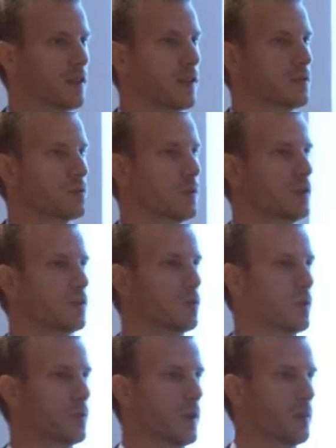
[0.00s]
countries
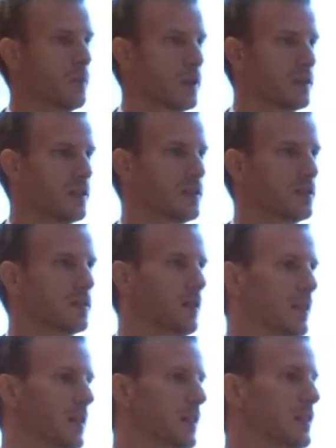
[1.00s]
where we are present,
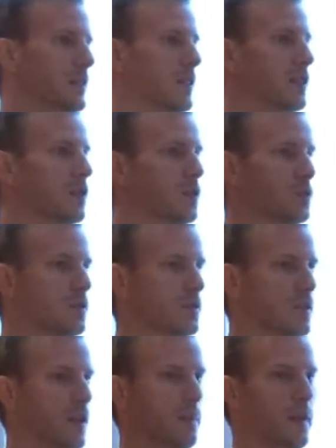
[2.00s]
it includes
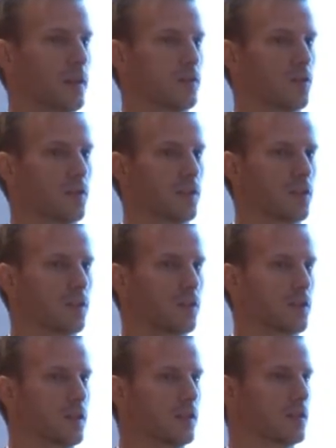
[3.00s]
some exotic
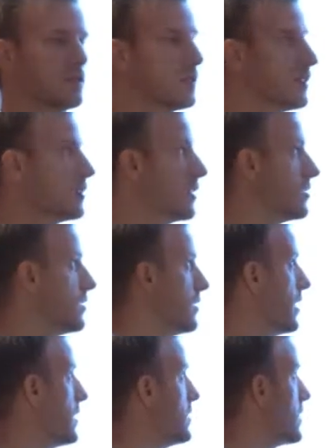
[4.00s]
currencies, such as
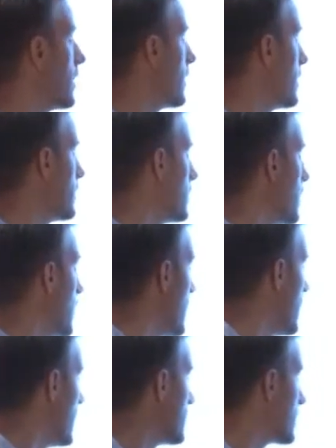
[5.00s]
Asia and
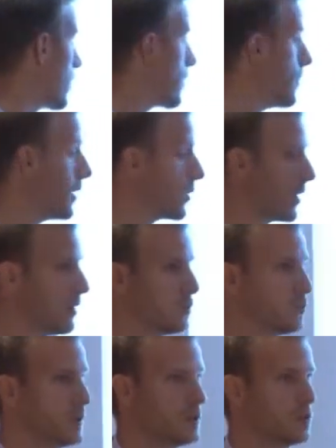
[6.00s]
South America,
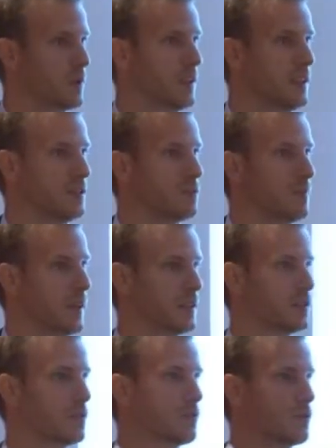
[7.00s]
which we need to
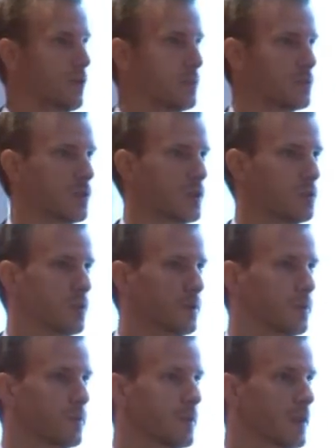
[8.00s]
manage from Treasury.
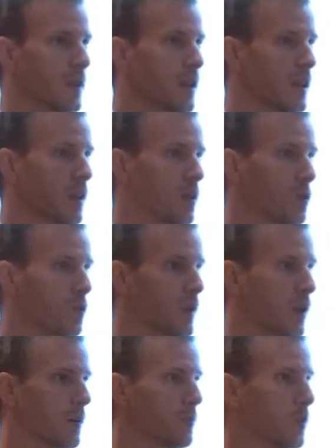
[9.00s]

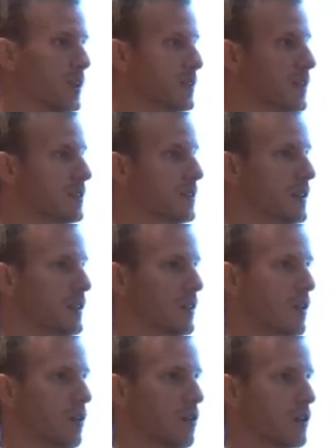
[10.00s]
We are present in
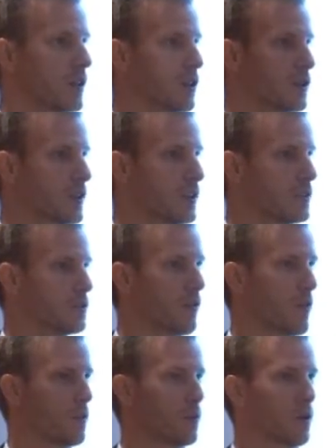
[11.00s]
all continents
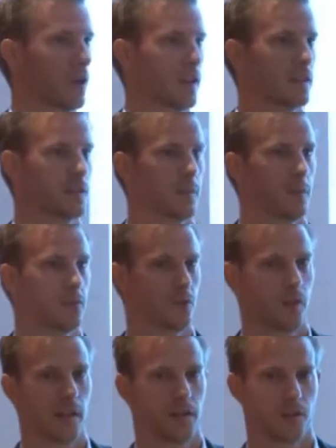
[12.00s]
over the world except
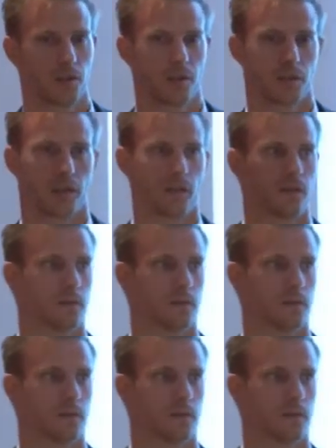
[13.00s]
for Antarctica.